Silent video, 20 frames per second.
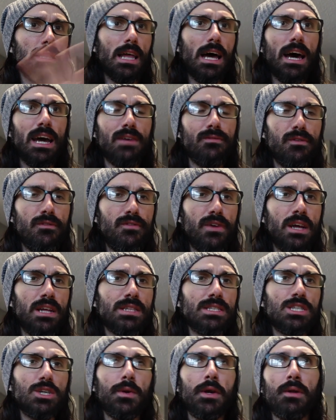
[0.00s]
live
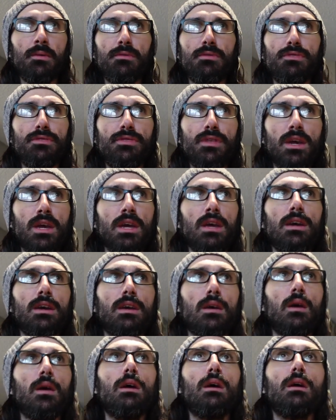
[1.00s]
event, so I don't
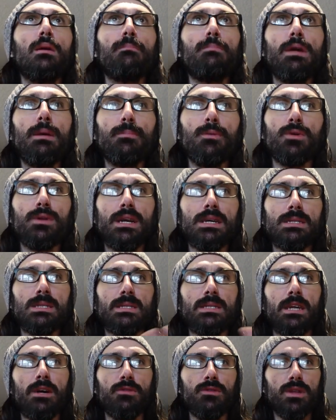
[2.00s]
think people
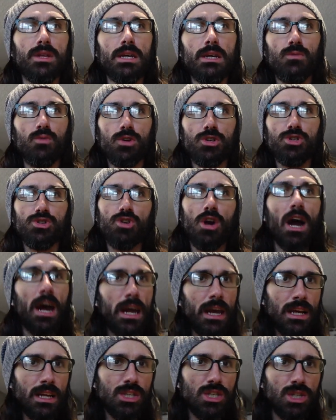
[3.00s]
necessarily were
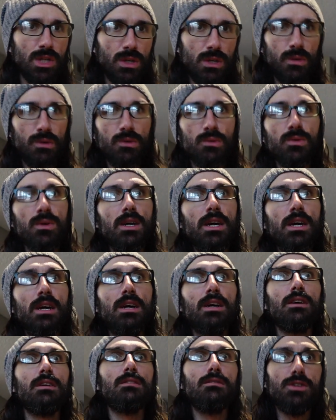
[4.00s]
trying to
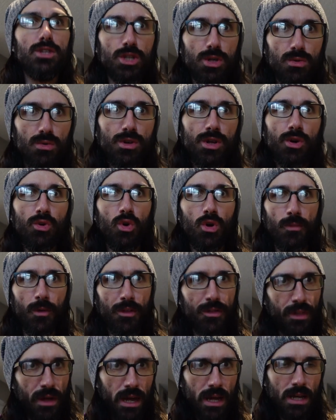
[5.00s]
do the normal
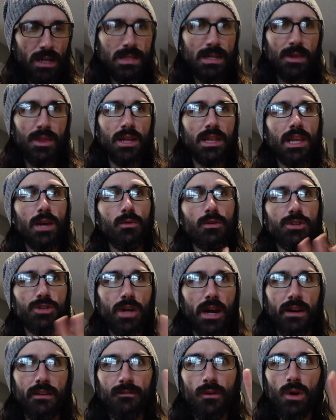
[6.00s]
things. I think they were
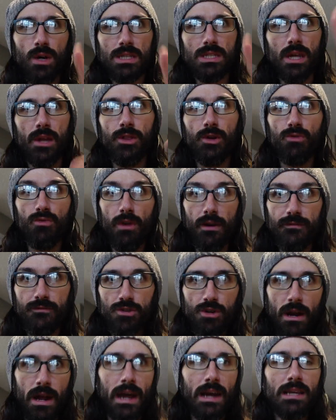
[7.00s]
trying to focus on the
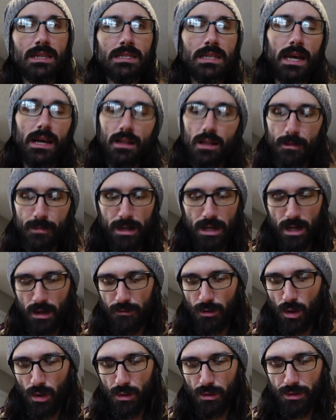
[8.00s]
RiffTrax element
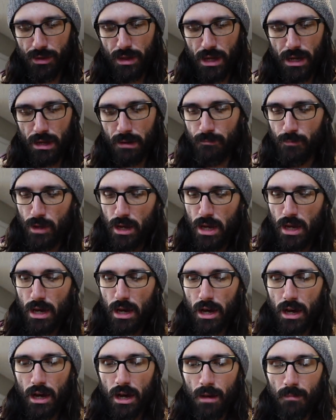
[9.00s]
of the whole thing.
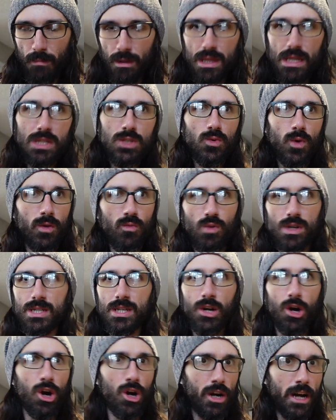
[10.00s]
Um, but this one was
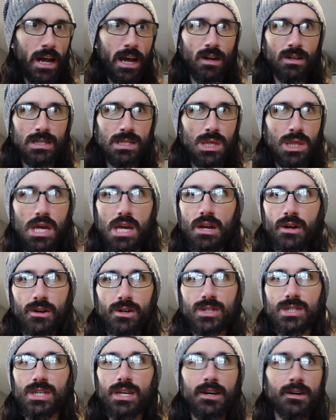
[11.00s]
an art house theater,
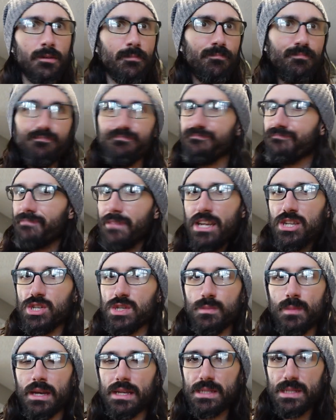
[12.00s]
so it
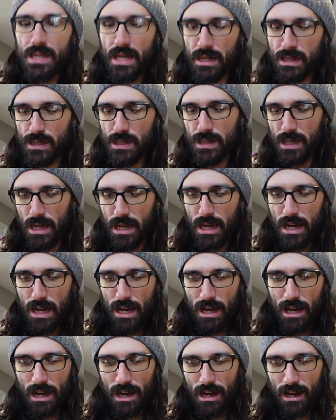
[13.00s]
just made sense.
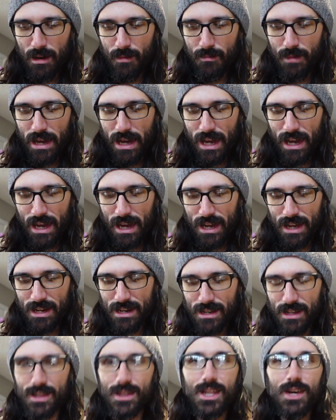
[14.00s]
Um,
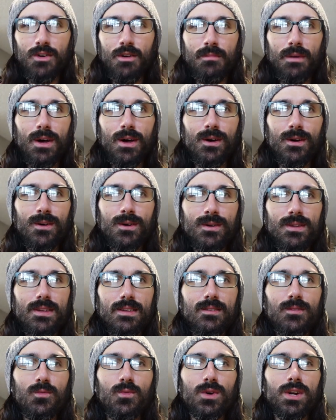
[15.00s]
and lo and
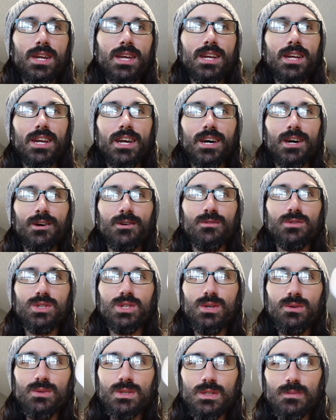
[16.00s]
behold, wouldn't you know,
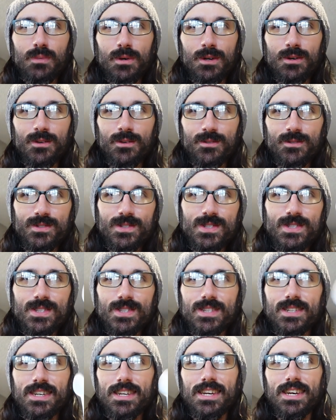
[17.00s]
two
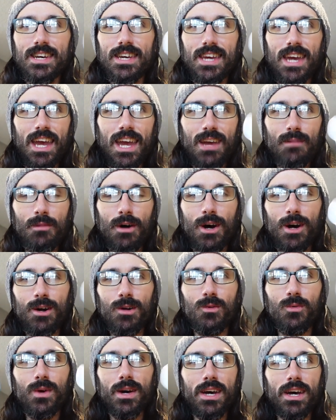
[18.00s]
spoons came
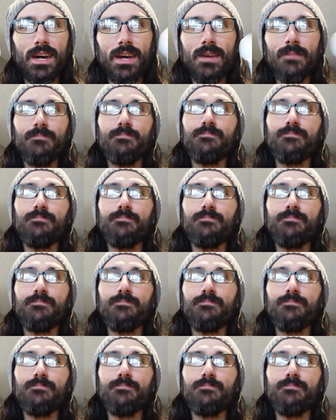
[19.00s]
our way.